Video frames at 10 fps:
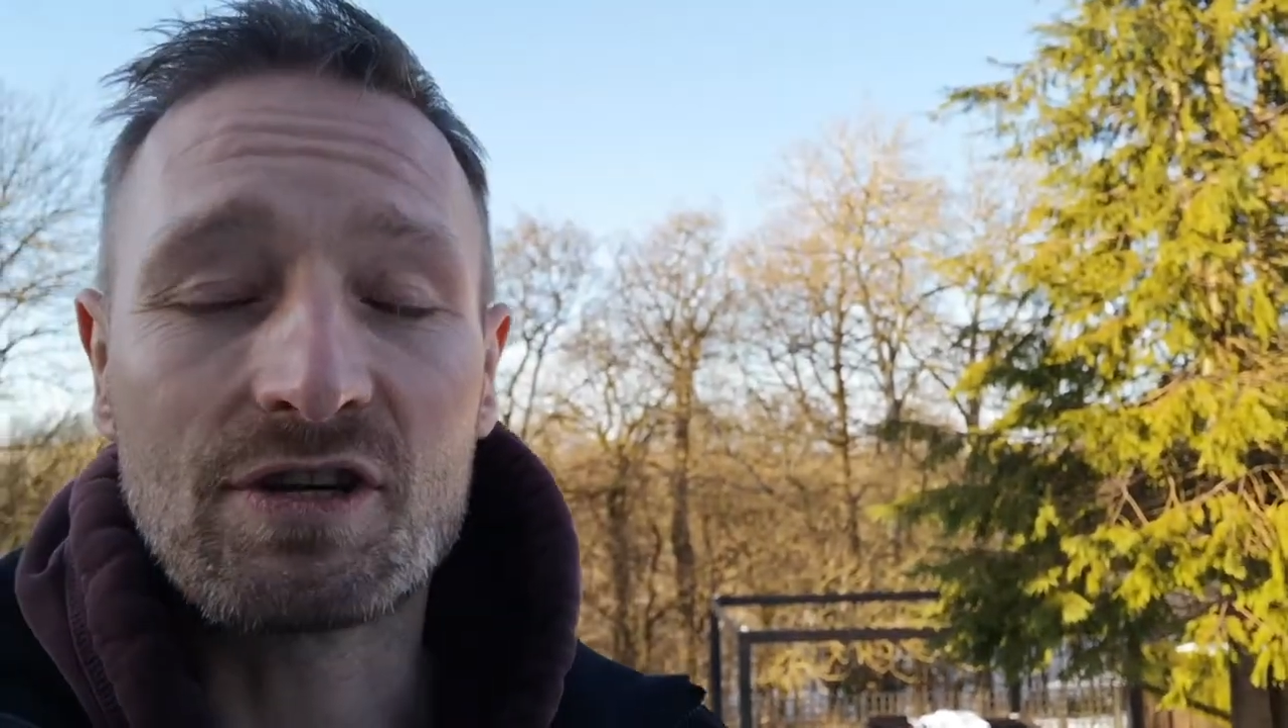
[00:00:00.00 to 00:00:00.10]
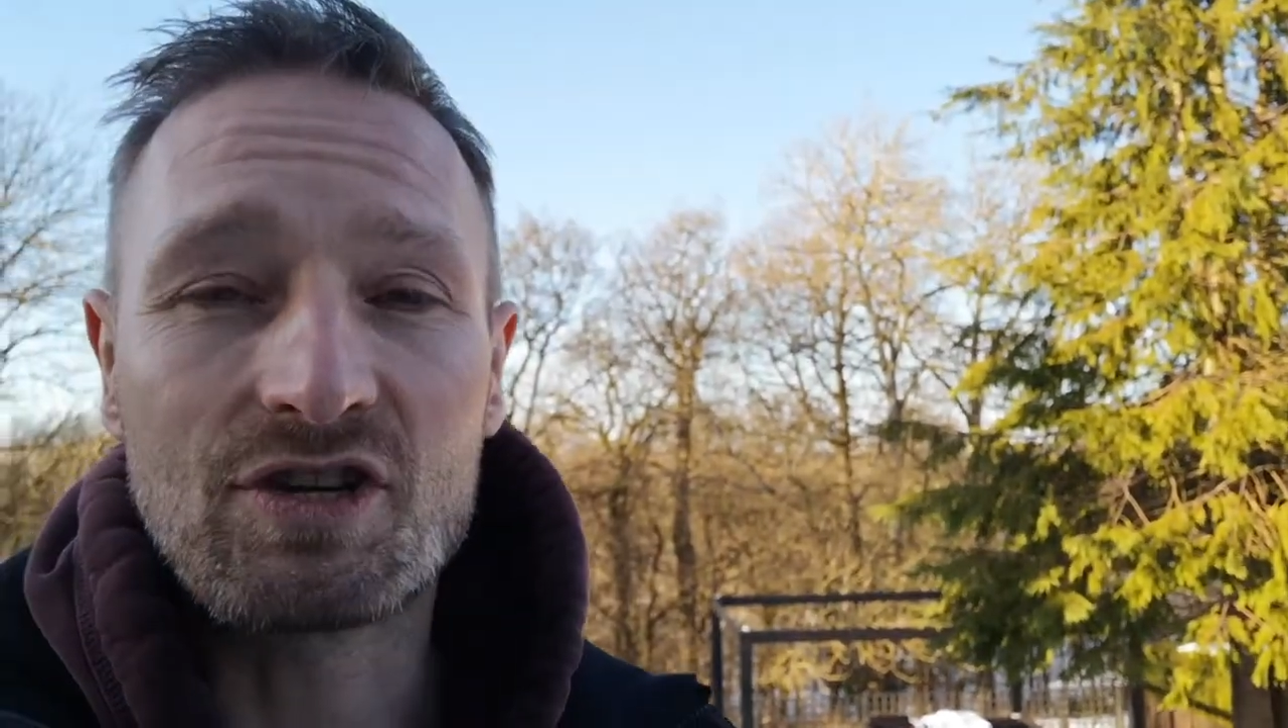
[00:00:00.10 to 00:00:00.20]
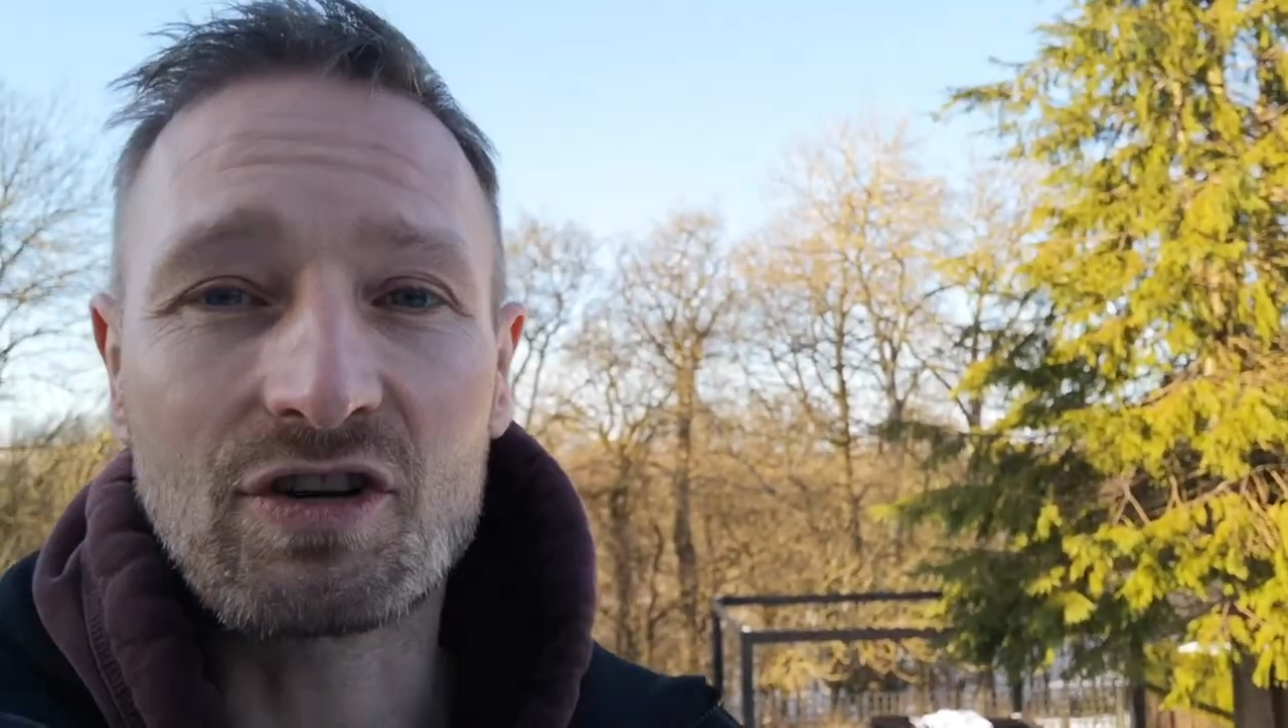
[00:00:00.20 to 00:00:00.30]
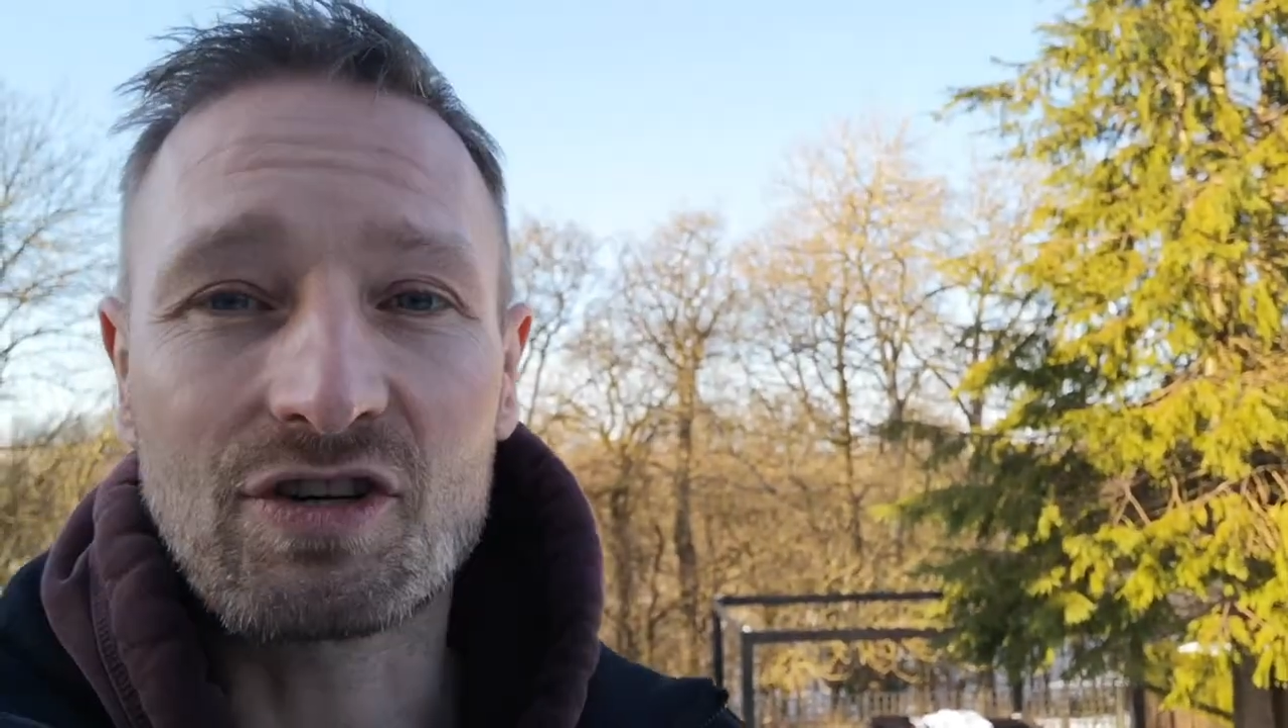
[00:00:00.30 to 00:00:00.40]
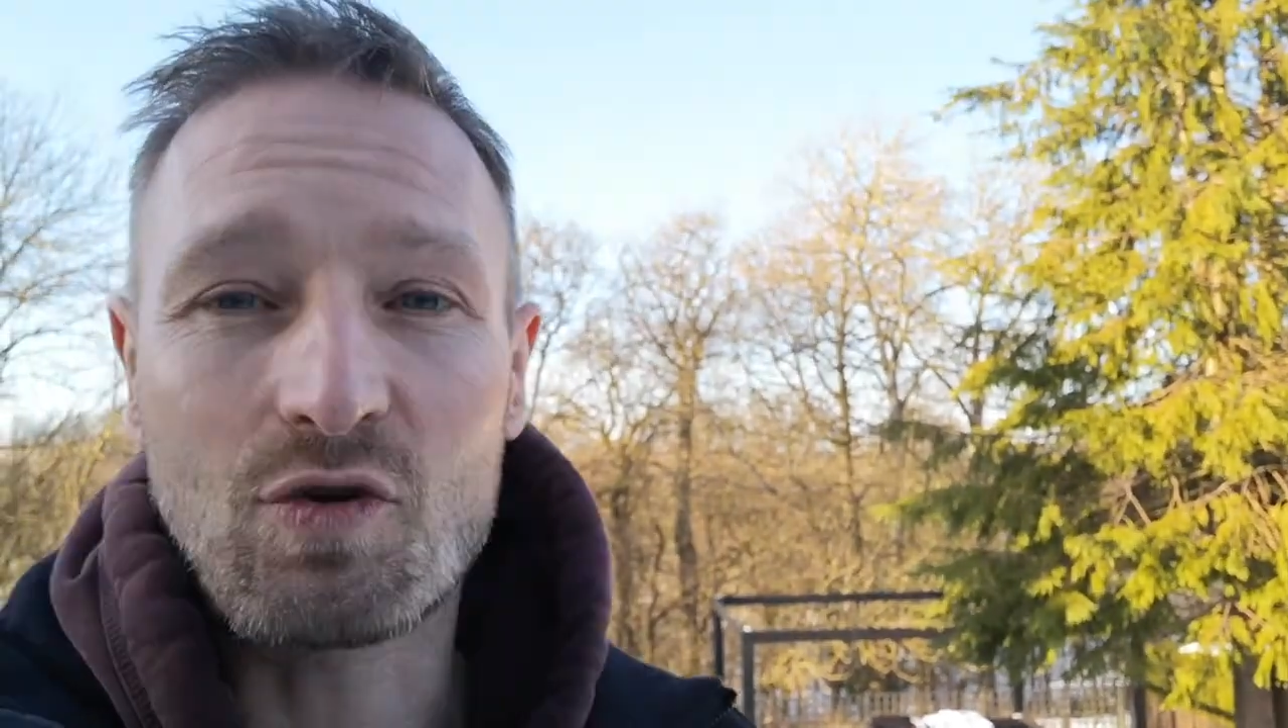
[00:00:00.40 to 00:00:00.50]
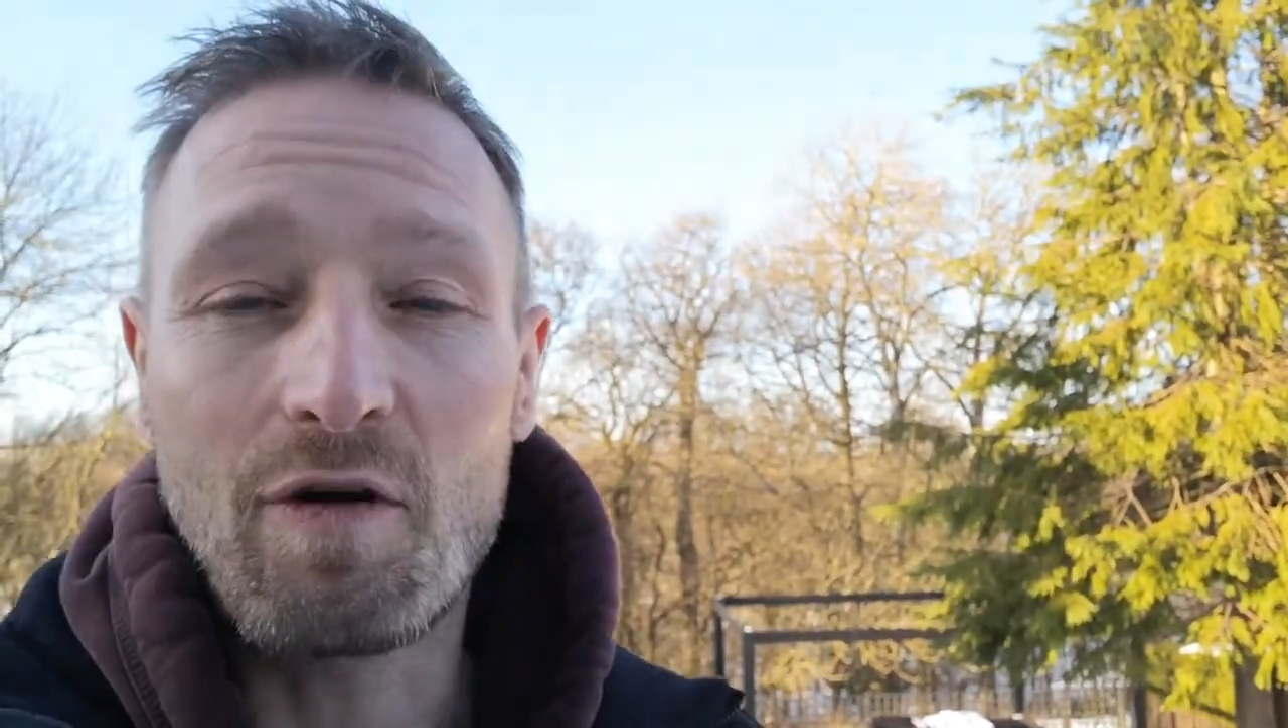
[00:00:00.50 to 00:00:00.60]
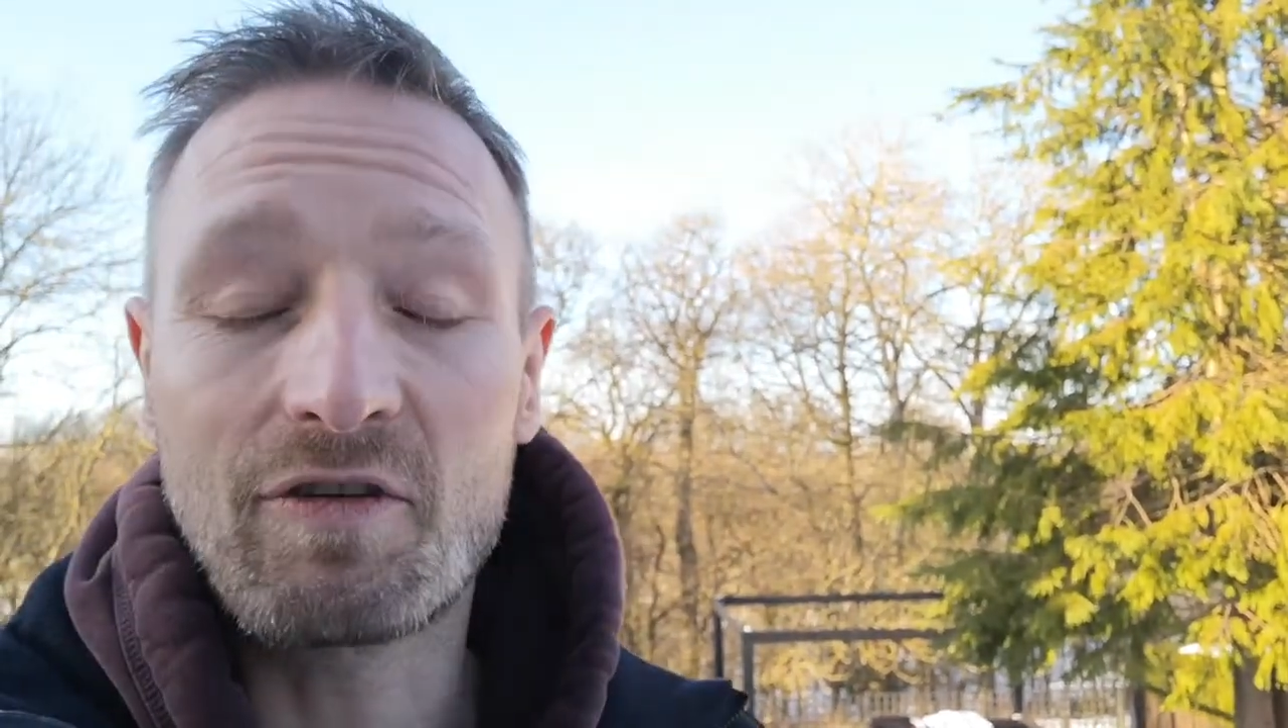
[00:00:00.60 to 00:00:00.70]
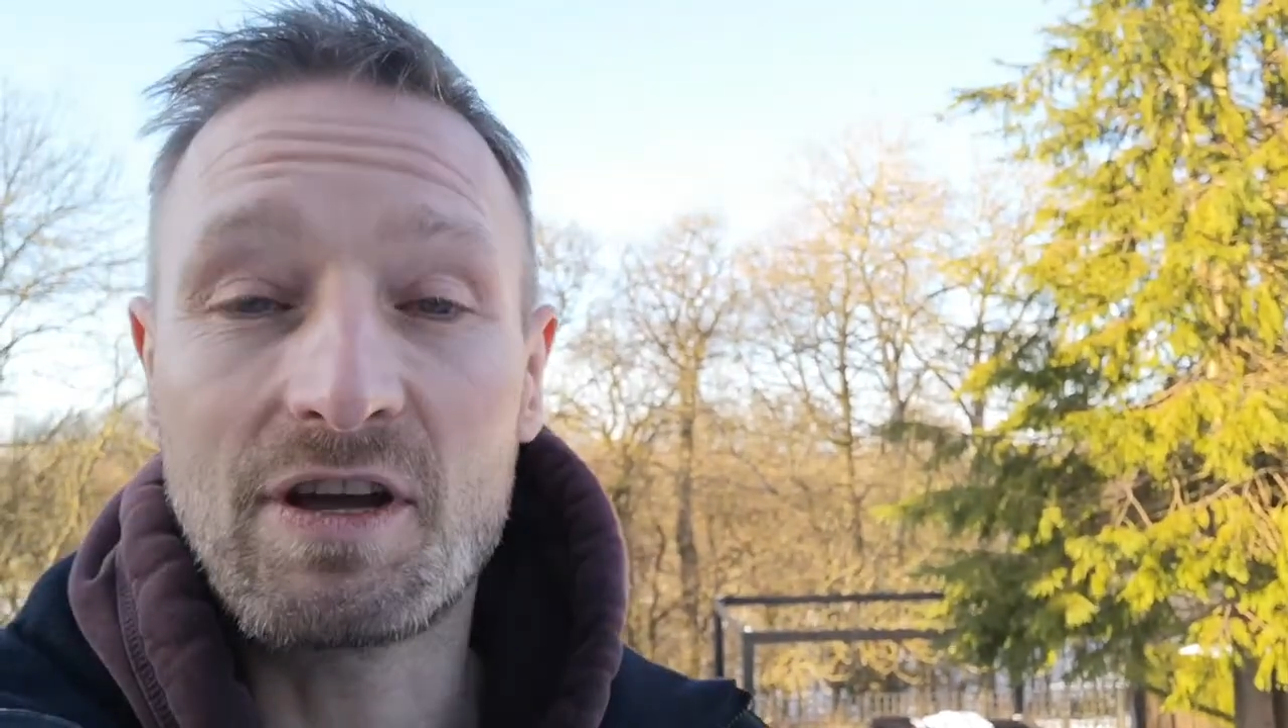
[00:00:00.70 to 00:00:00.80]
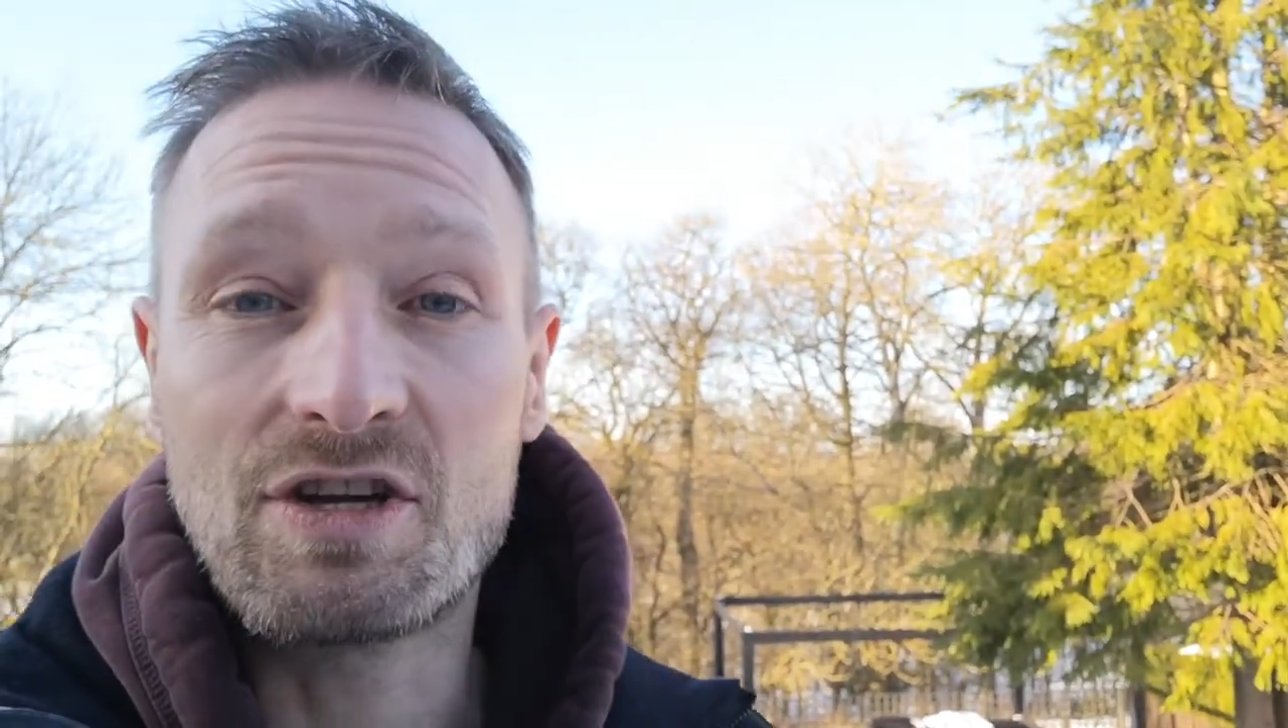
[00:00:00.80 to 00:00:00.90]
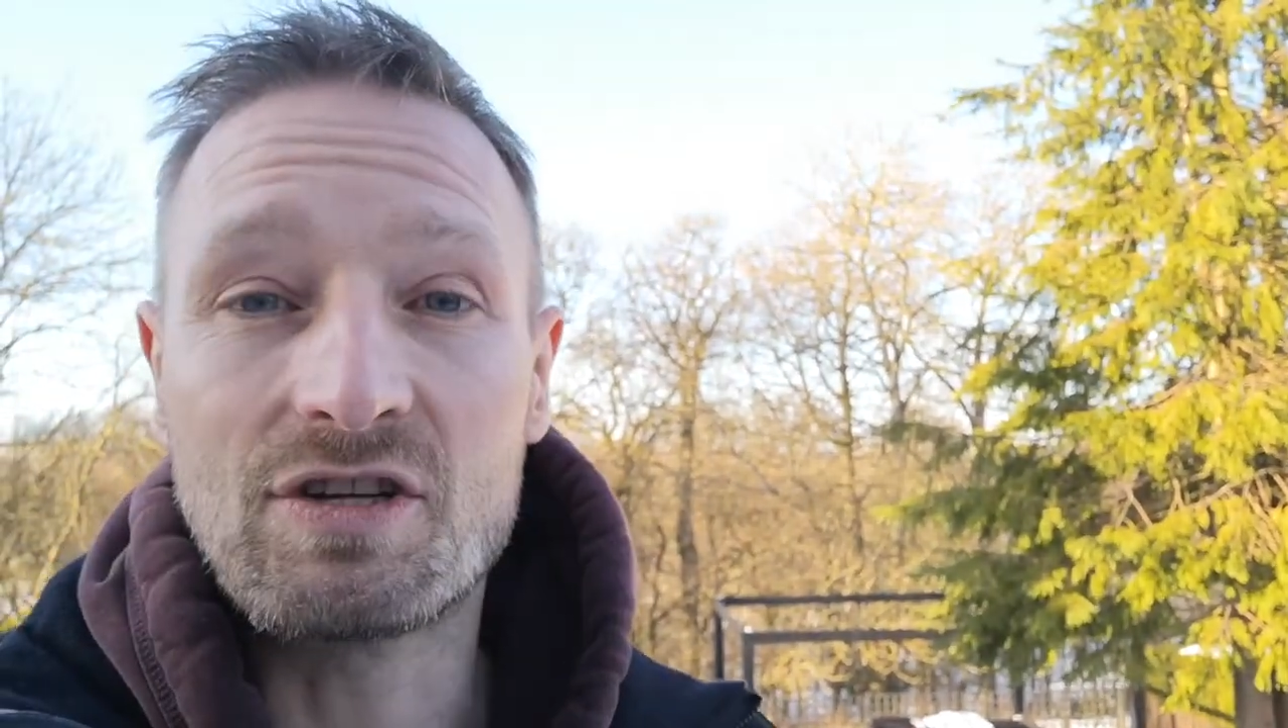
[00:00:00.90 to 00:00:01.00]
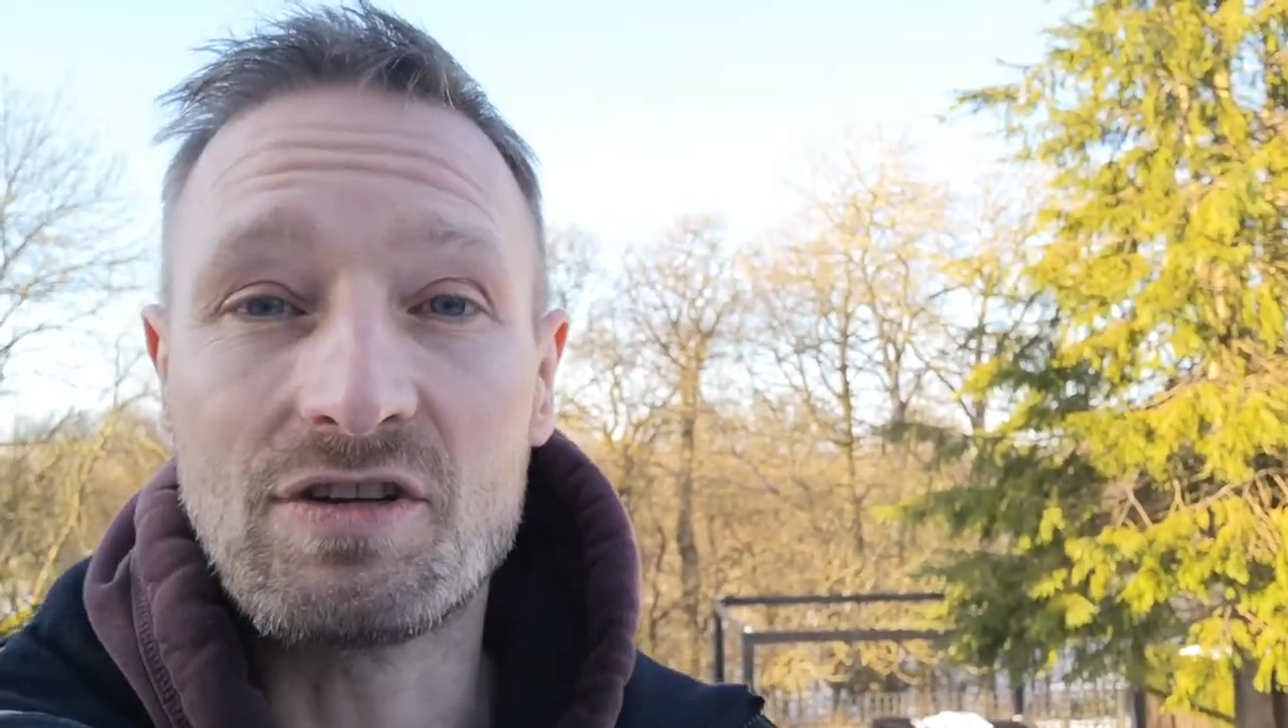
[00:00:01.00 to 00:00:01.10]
instructor qualification